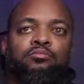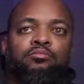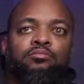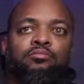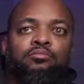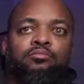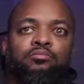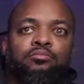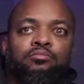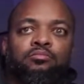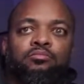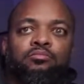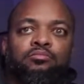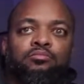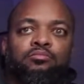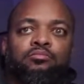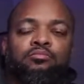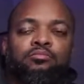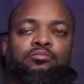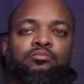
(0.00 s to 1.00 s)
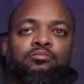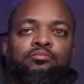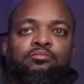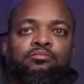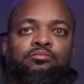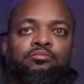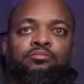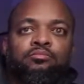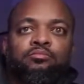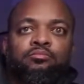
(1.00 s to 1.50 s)

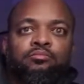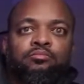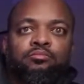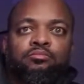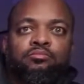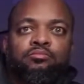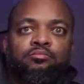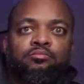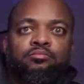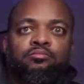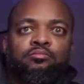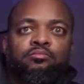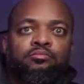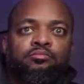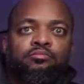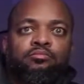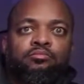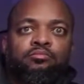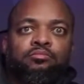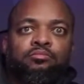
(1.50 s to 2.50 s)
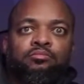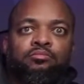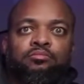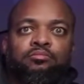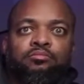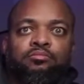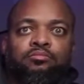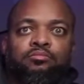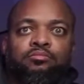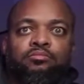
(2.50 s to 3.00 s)

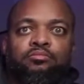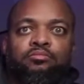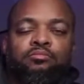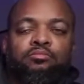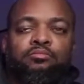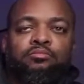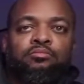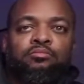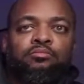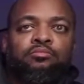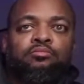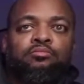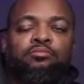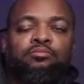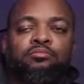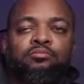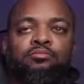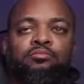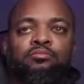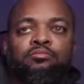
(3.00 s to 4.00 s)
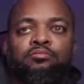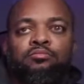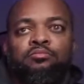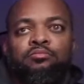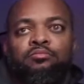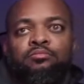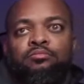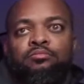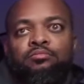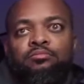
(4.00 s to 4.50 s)

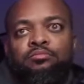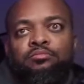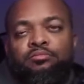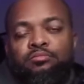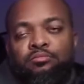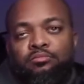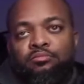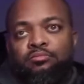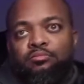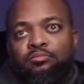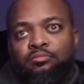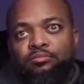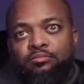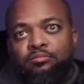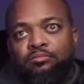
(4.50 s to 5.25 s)
No words are spoken by the person on screen.